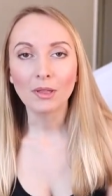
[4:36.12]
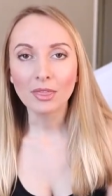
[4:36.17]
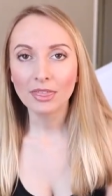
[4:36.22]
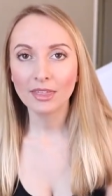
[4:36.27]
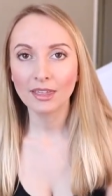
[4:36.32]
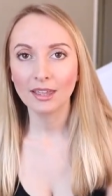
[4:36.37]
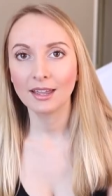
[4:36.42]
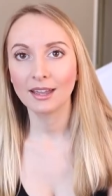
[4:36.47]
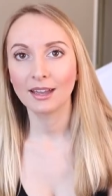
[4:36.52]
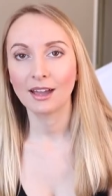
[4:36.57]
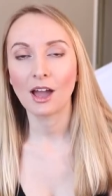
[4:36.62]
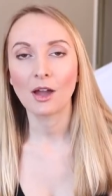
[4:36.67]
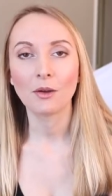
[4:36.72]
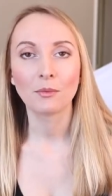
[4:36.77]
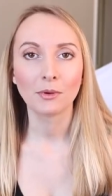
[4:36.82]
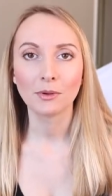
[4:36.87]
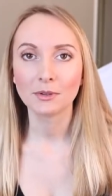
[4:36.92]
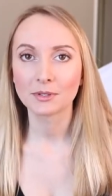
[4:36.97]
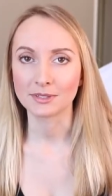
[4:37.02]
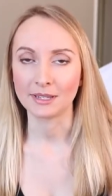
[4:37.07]
One thing I
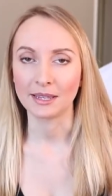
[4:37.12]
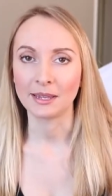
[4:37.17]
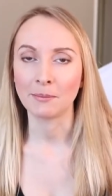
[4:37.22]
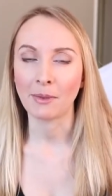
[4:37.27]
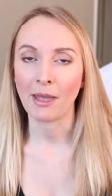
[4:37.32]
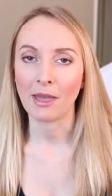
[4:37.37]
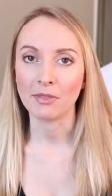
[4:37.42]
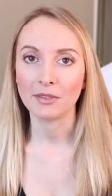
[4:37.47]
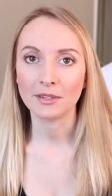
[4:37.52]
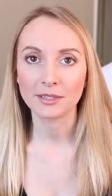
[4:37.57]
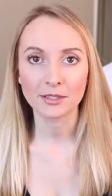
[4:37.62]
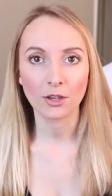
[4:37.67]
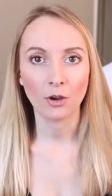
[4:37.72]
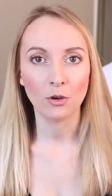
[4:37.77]
will say about this